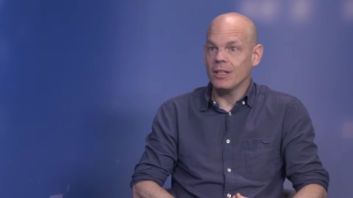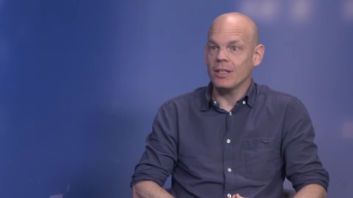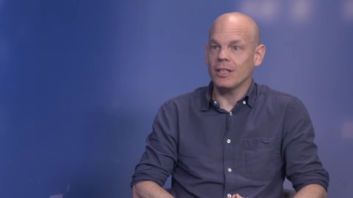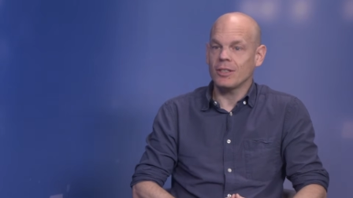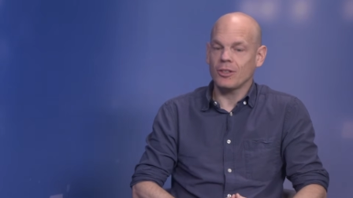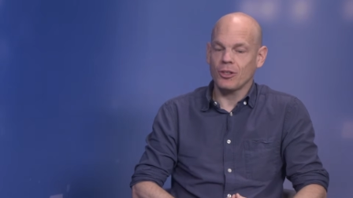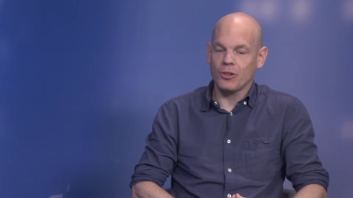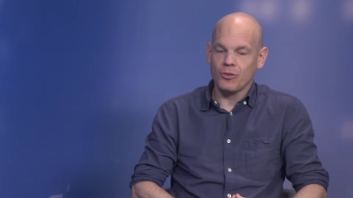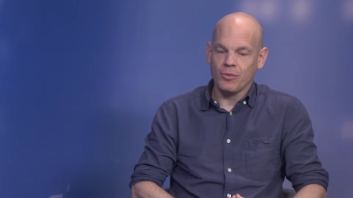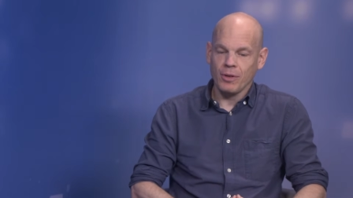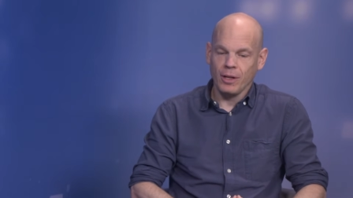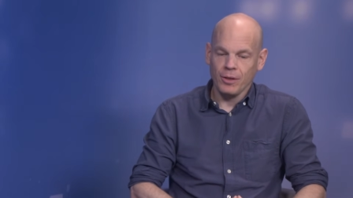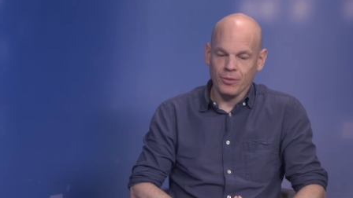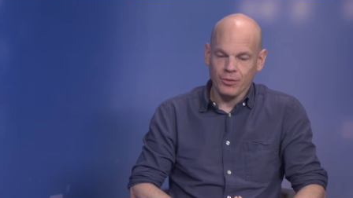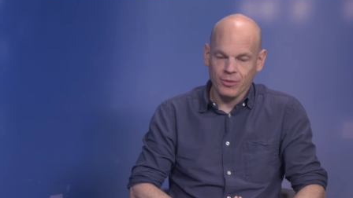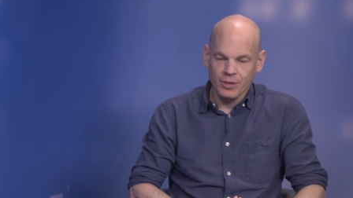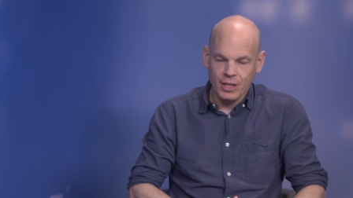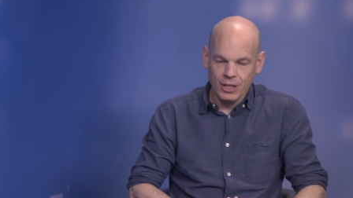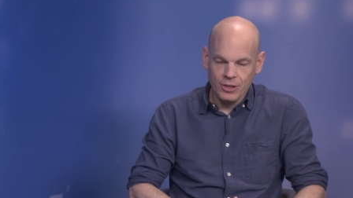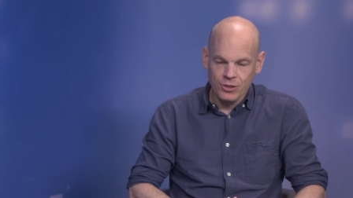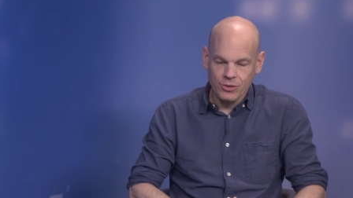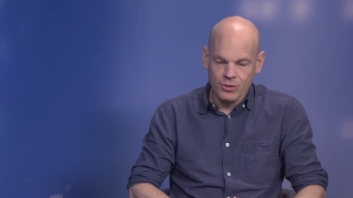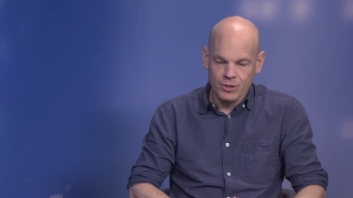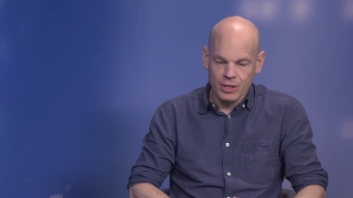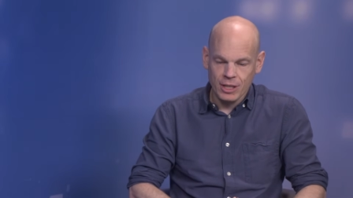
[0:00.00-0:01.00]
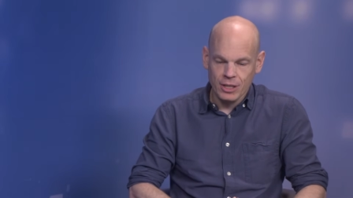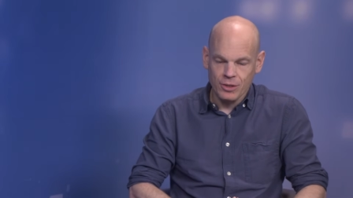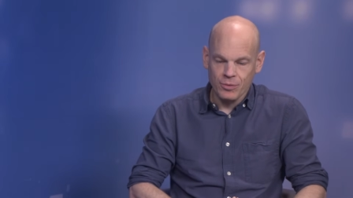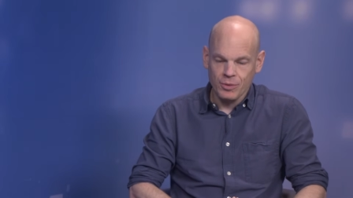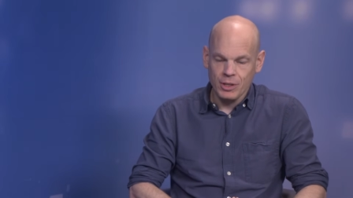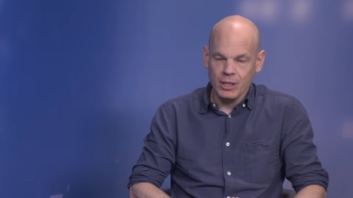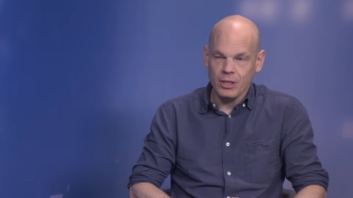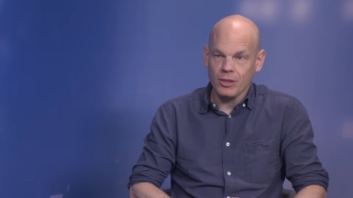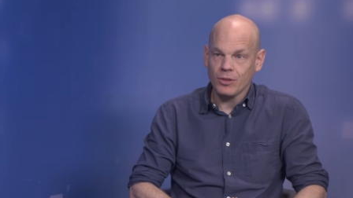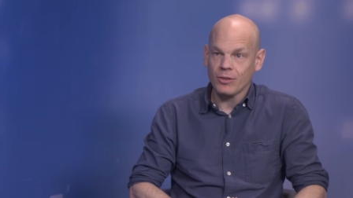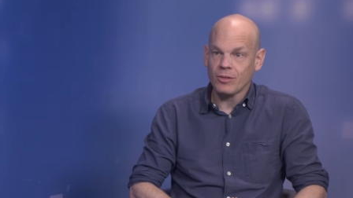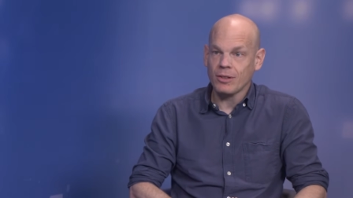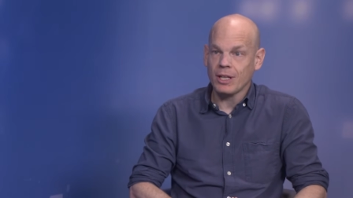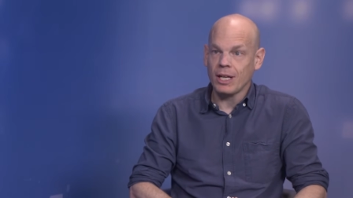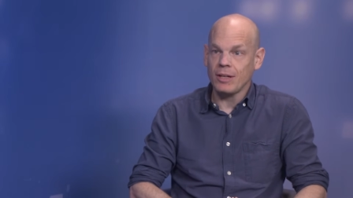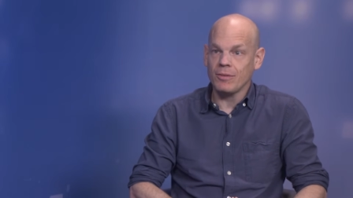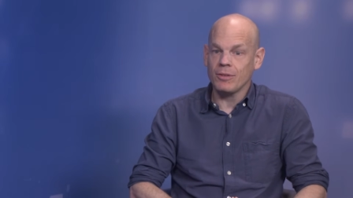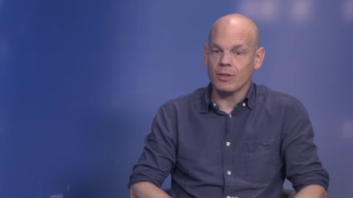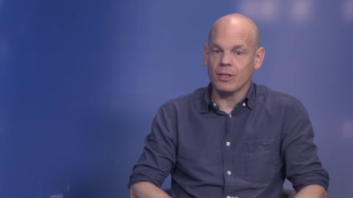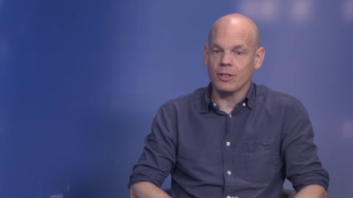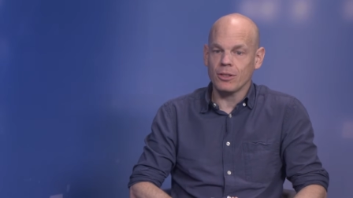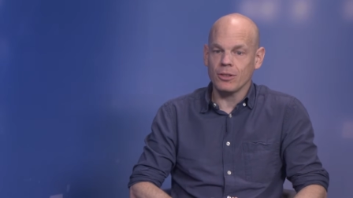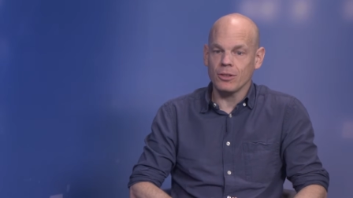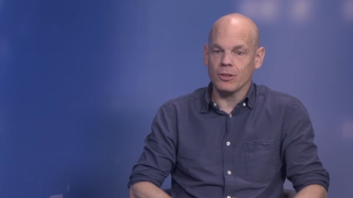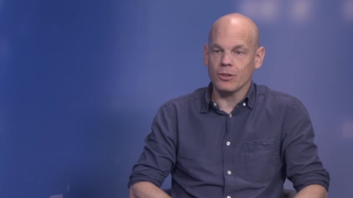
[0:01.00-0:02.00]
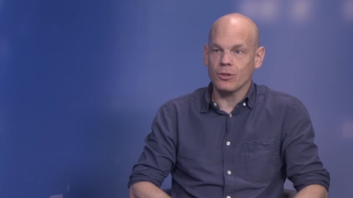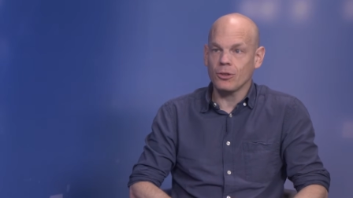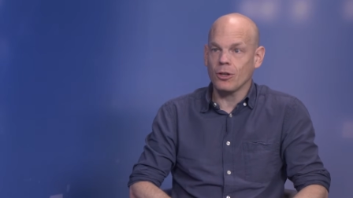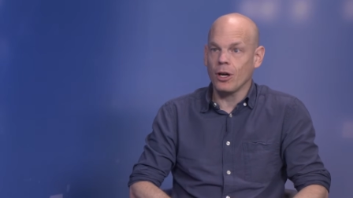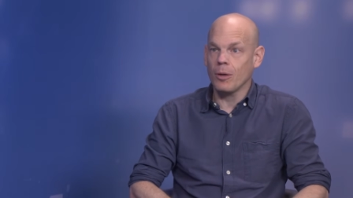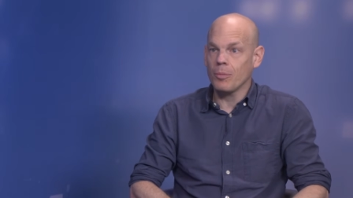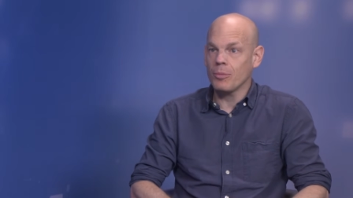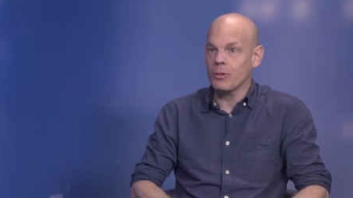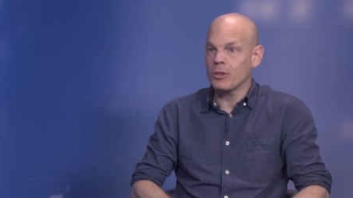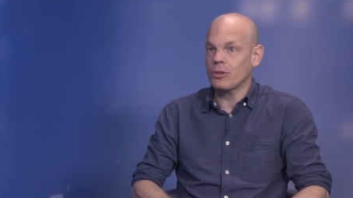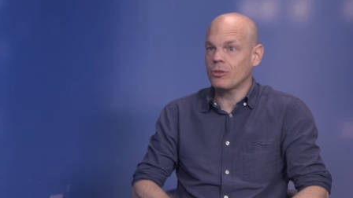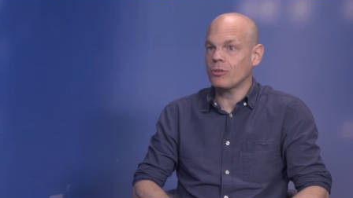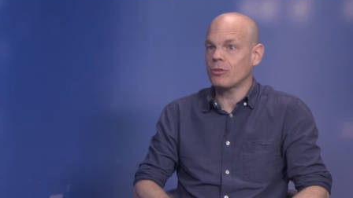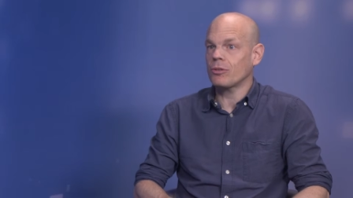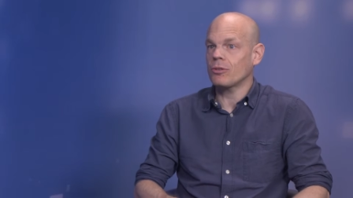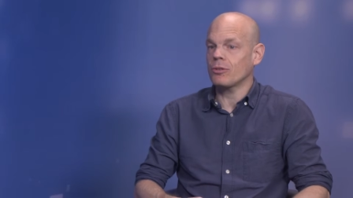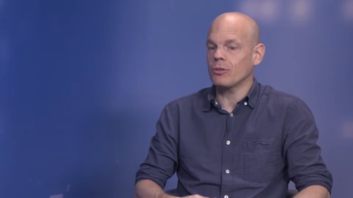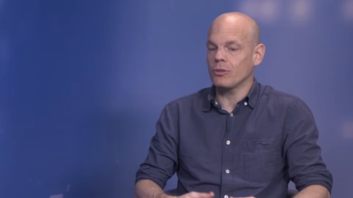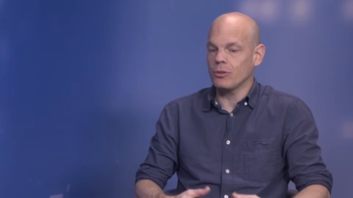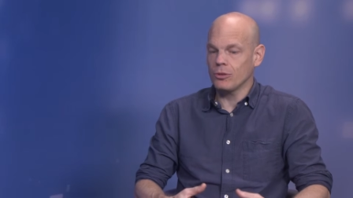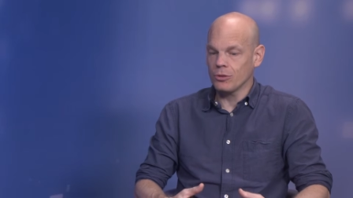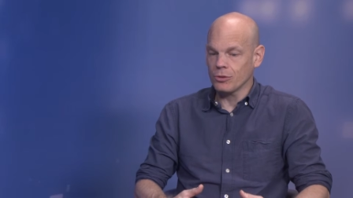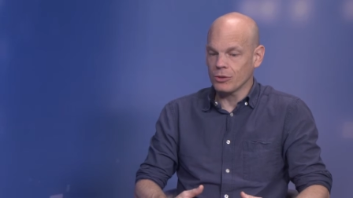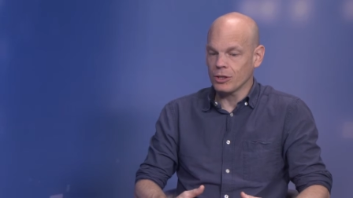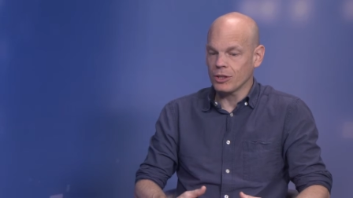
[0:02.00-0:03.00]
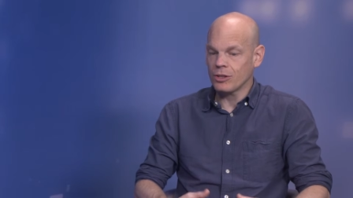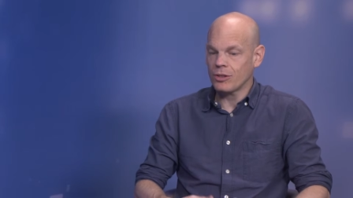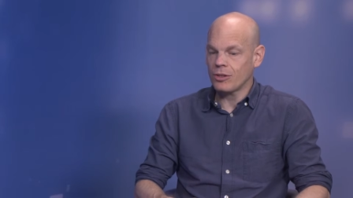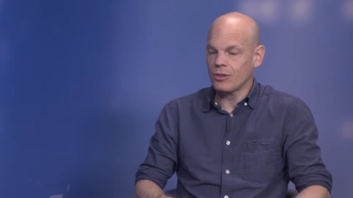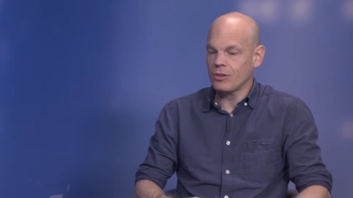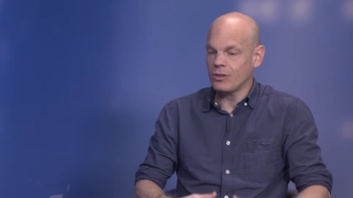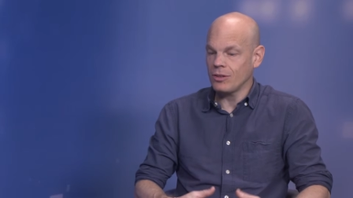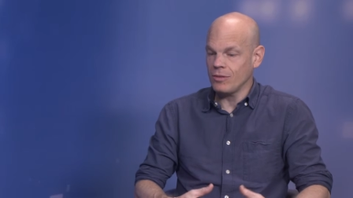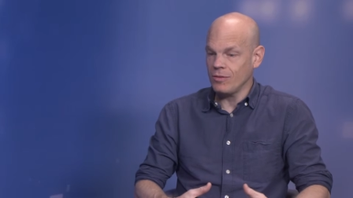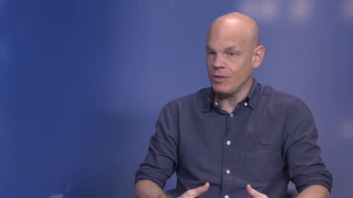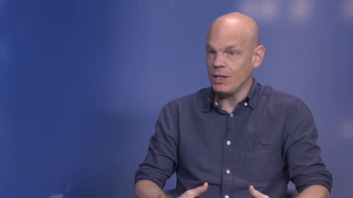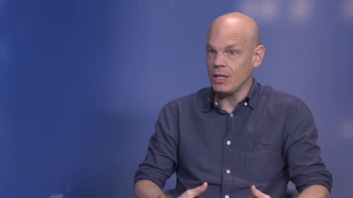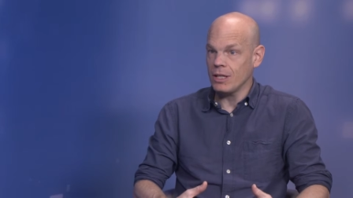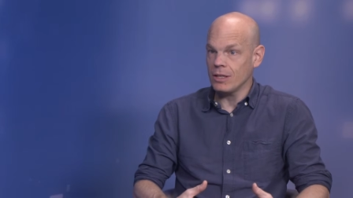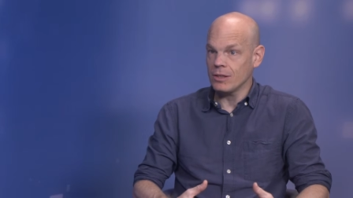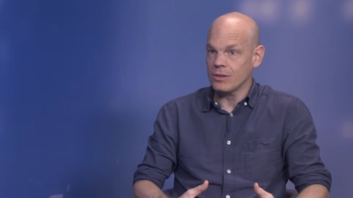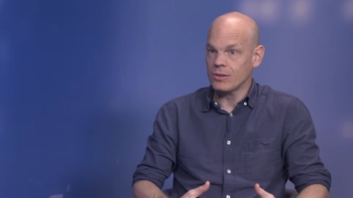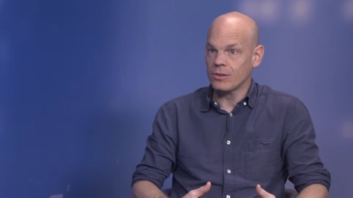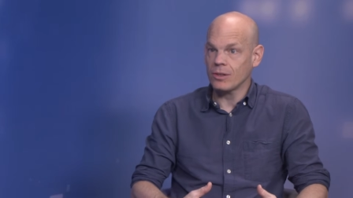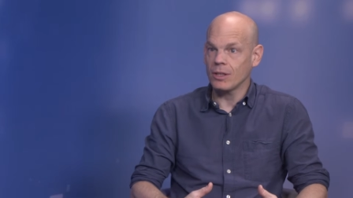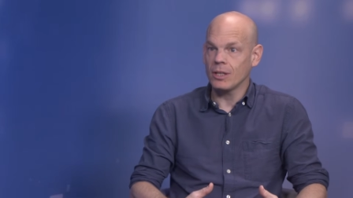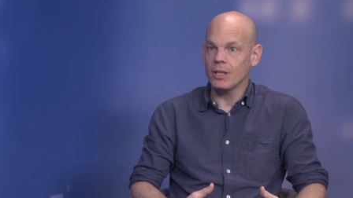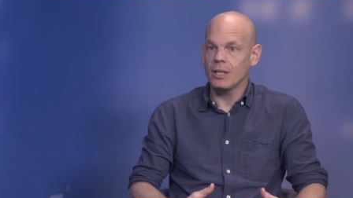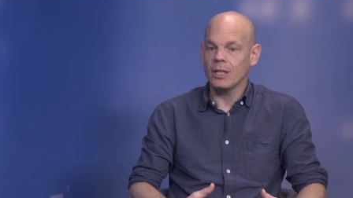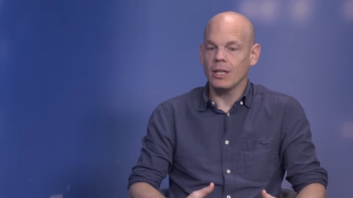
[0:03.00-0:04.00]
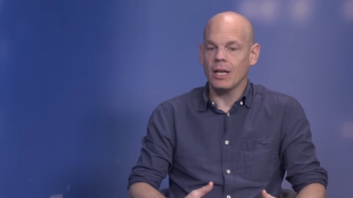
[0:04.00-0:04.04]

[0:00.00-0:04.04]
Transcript: in the 12th century rediscovered the Corpus Juris Civilis,